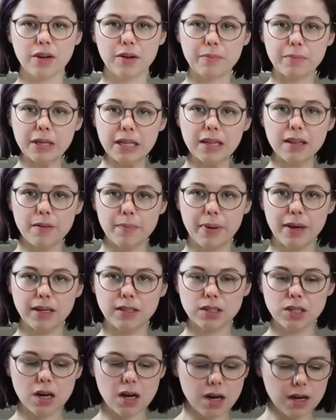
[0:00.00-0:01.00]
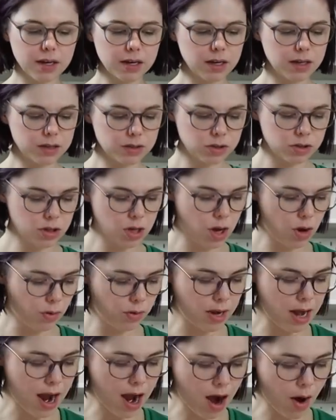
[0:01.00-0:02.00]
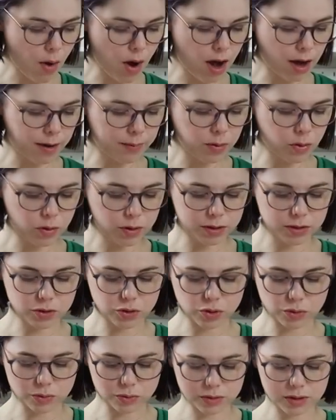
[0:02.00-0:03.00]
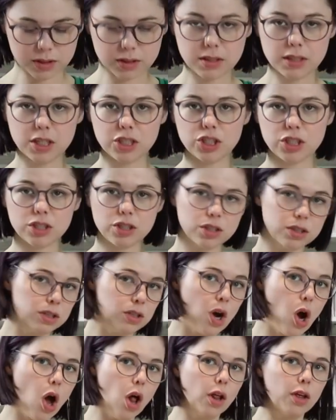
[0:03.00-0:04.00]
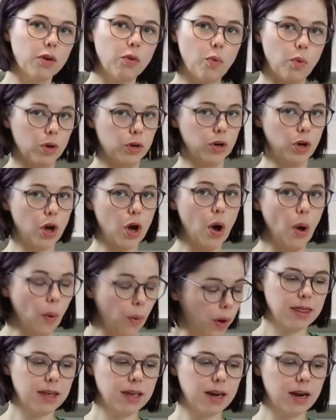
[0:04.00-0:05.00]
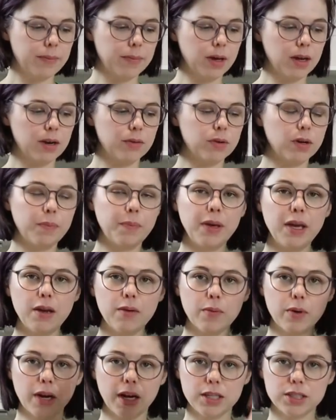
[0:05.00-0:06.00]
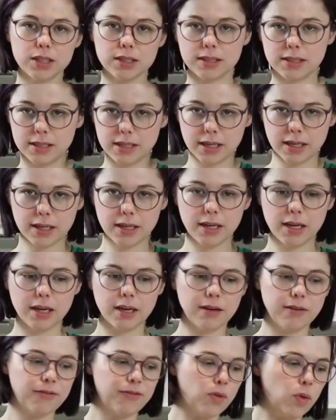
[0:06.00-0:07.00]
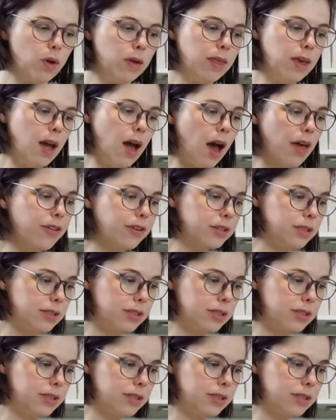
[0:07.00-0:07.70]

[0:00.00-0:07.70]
completely pinned on, so now I'm going to stitch it just all in one go. Then I'm going to repeat what I just did for the other